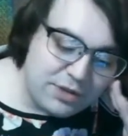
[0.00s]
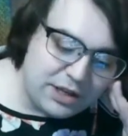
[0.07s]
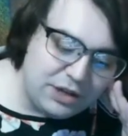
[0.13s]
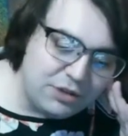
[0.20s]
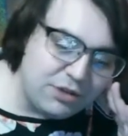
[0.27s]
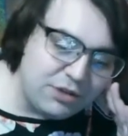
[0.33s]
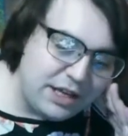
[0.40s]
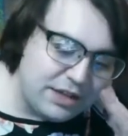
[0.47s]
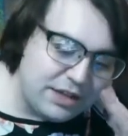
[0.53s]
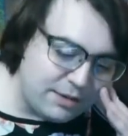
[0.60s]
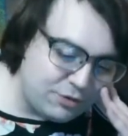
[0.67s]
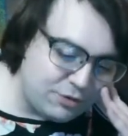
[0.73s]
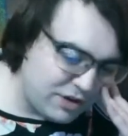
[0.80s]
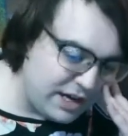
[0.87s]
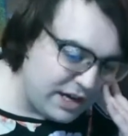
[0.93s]
And you'll see as I'm
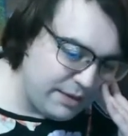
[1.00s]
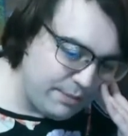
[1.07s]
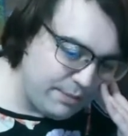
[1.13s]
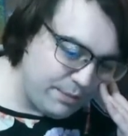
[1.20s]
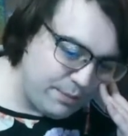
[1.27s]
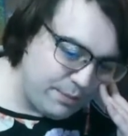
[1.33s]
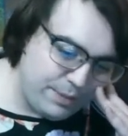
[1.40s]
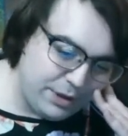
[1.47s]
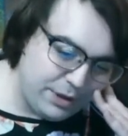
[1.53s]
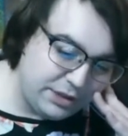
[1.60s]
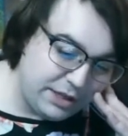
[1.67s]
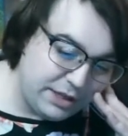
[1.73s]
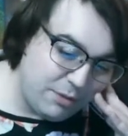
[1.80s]
trying to build it